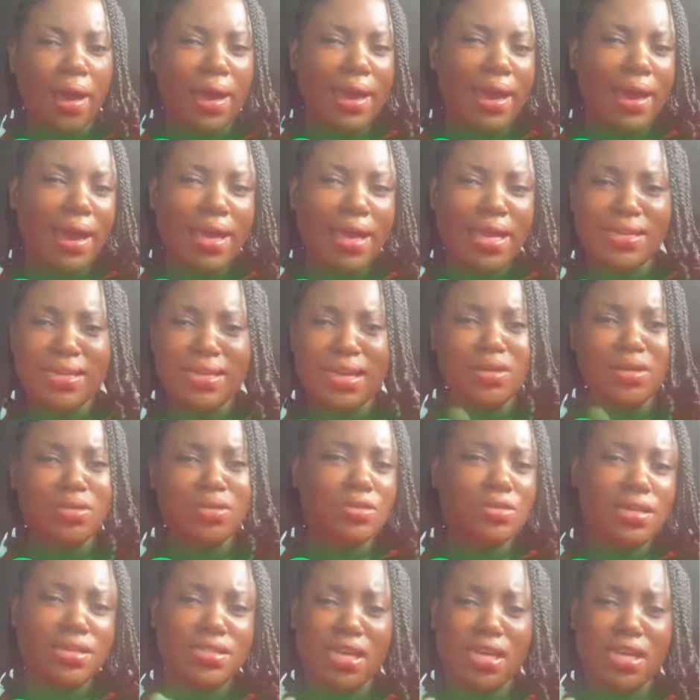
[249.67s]
introduce
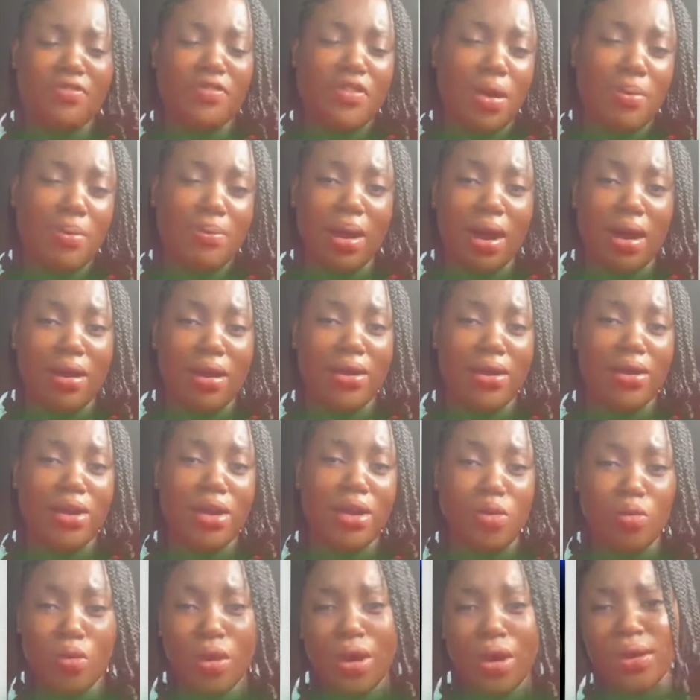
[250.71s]
yourself? I already know
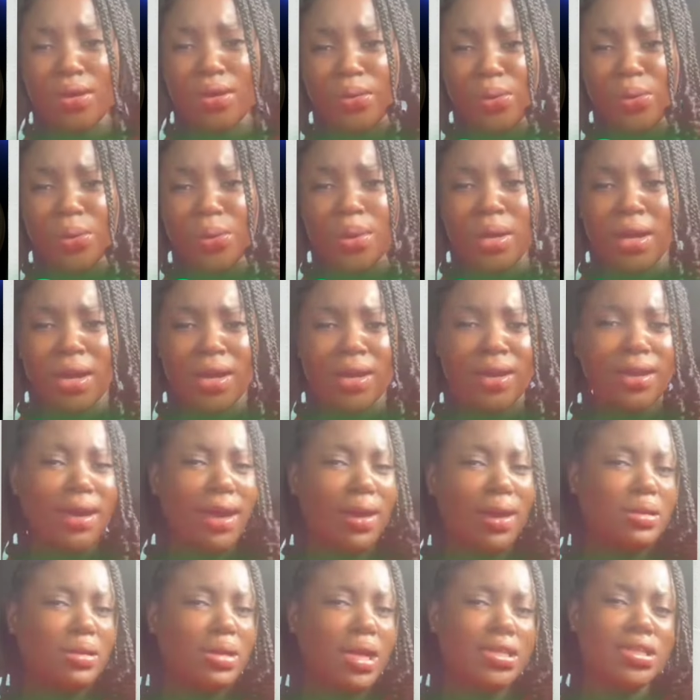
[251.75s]
you. I another
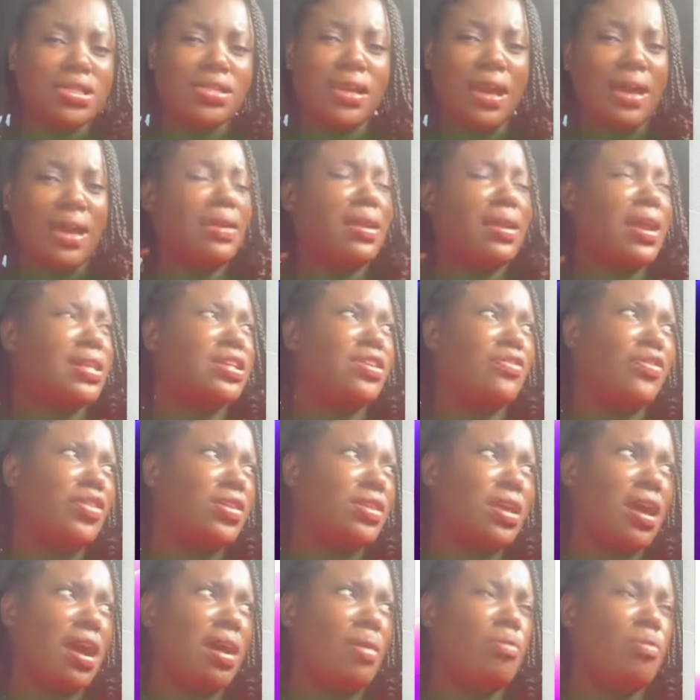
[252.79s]
that I know that if you talk
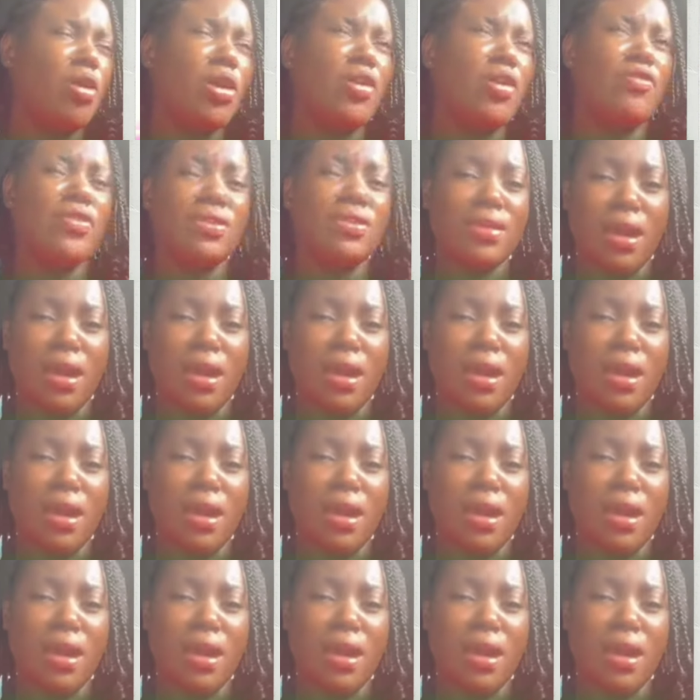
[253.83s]
about if you talk